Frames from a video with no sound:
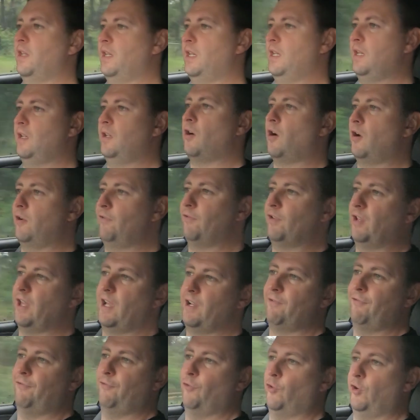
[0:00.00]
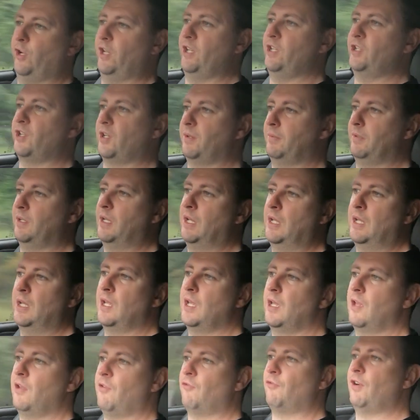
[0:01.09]
the overlaid footage,
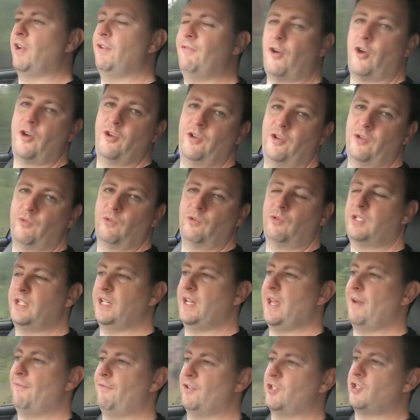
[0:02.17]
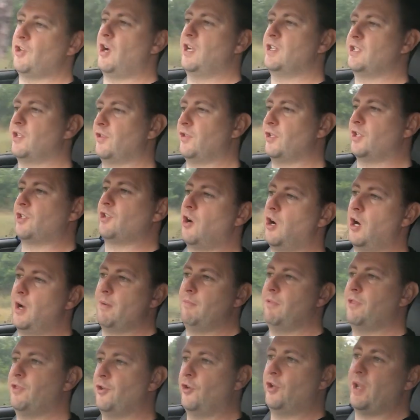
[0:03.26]
Revo did advertise at the
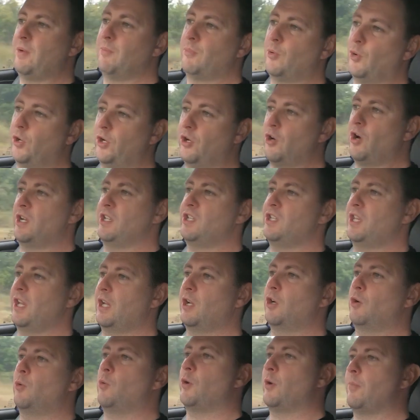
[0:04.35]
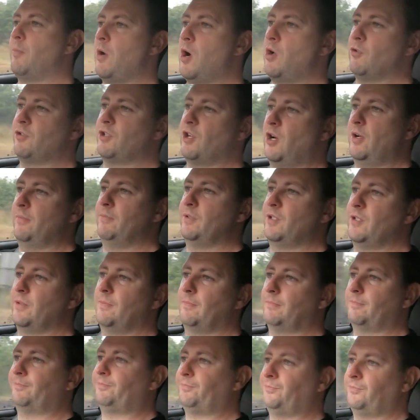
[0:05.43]
time 13.9 second quarter mile times,
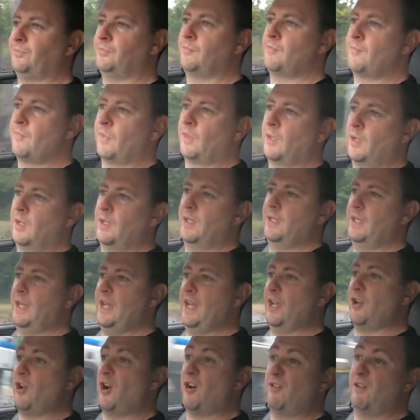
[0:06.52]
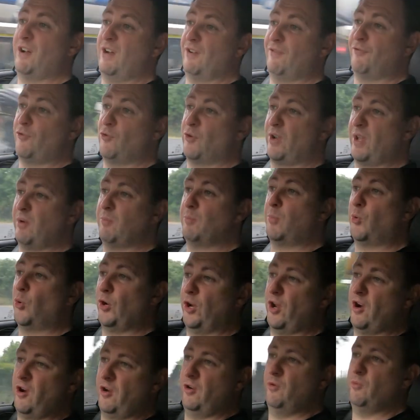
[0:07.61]
and I ran a
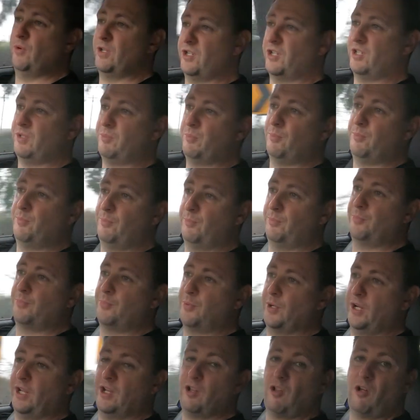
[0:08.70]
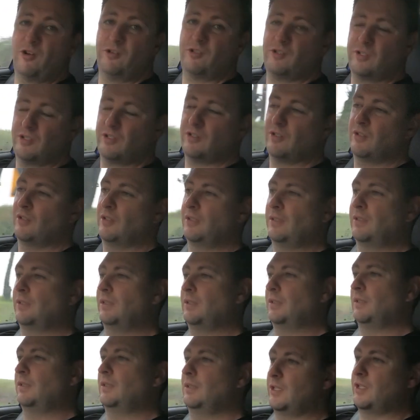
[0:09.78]
14.0, which is pretty close.
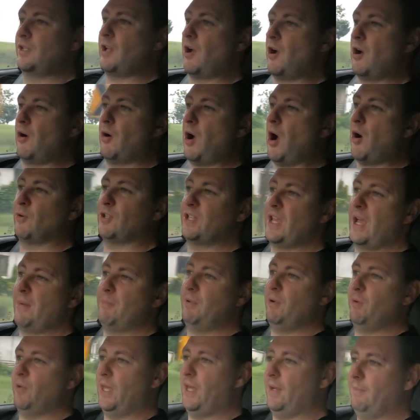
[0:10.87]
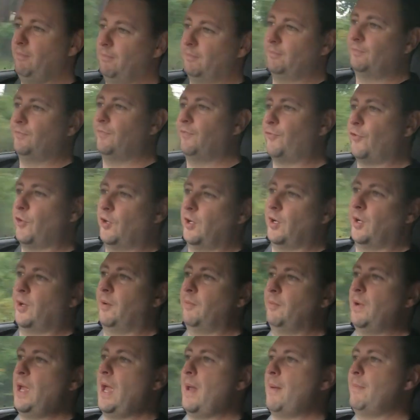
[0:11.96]
So I was happy with that for
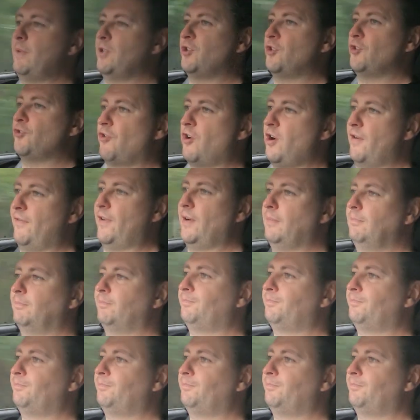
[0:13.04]
an amateur driver.